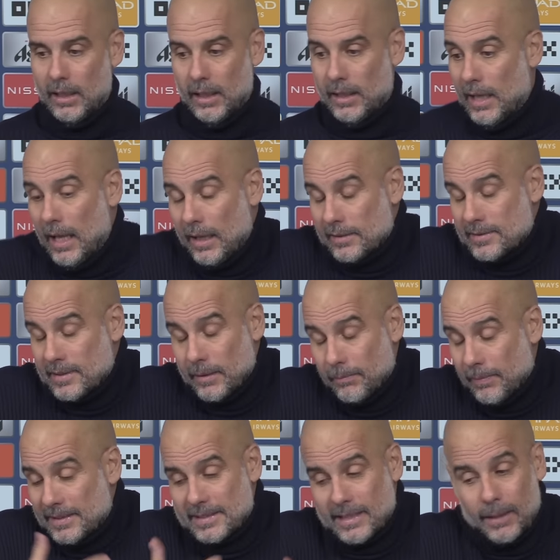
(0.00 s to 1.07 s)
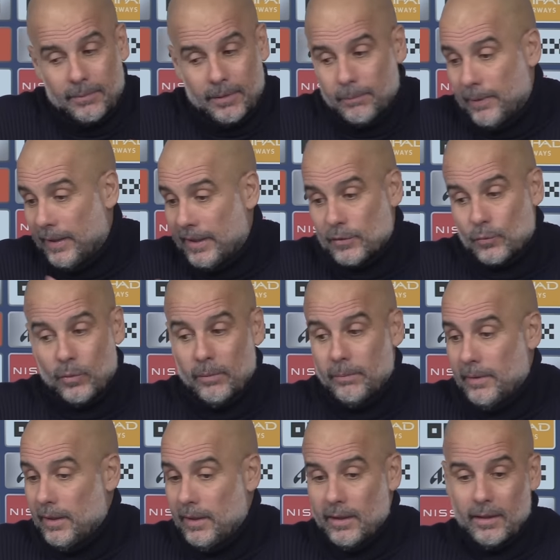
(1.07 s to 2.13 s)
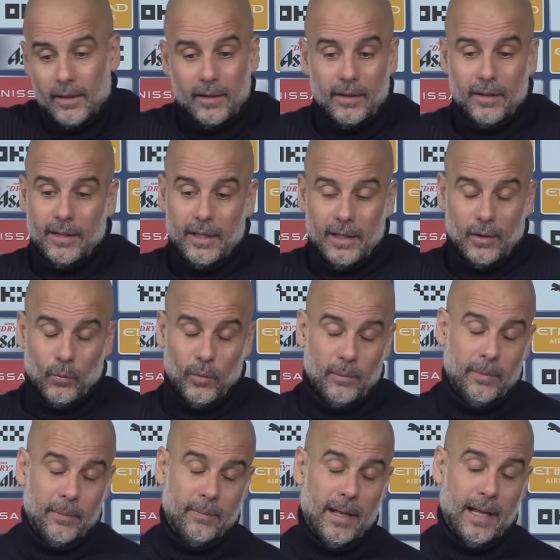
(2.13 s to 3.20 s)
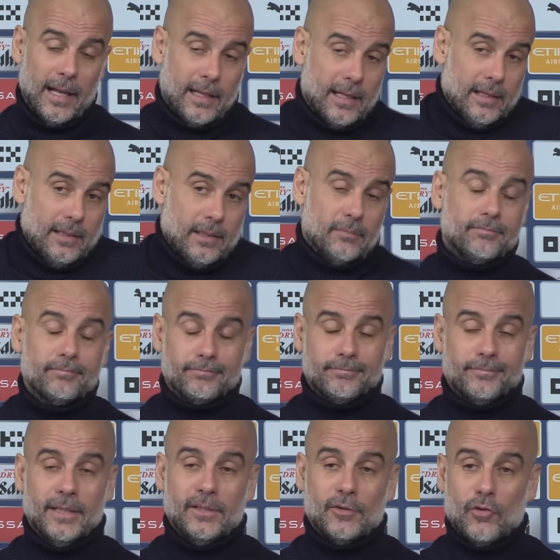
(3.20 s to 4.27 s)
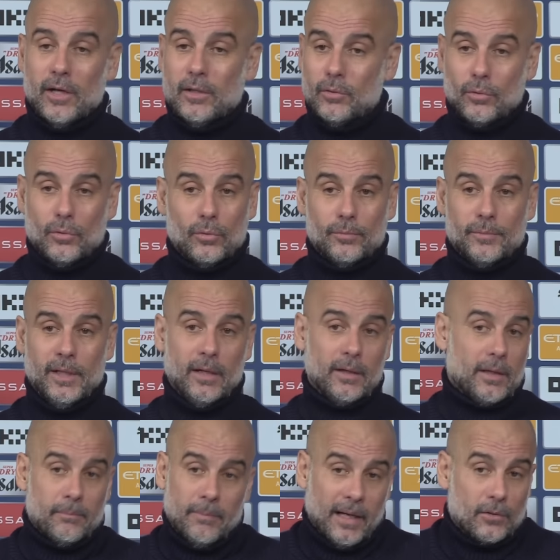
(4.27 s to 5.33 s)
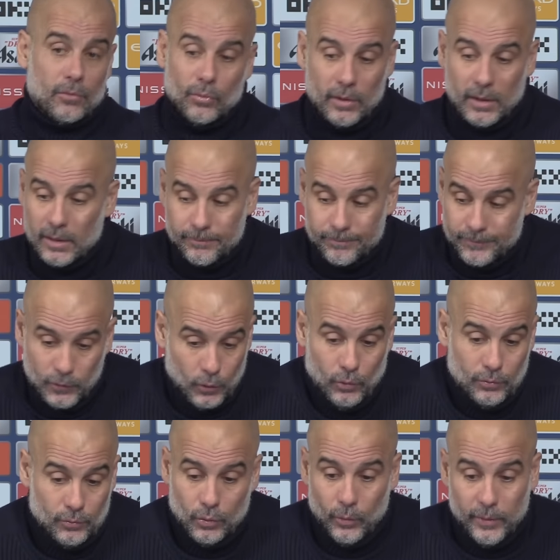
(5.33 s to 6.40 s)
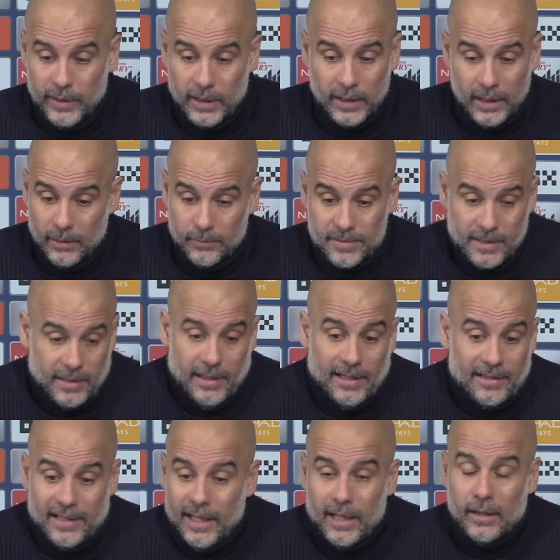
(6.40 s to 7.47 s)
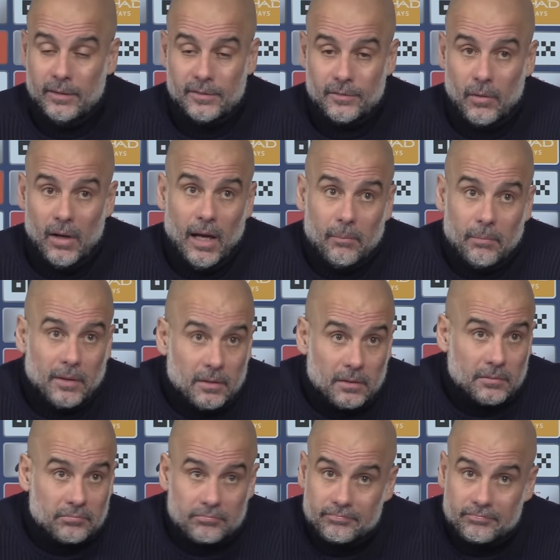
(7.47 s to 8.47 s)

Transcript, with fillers: yeah, step by step the players will be back and try to, yeah, back to winning games. And at the end it's not happened.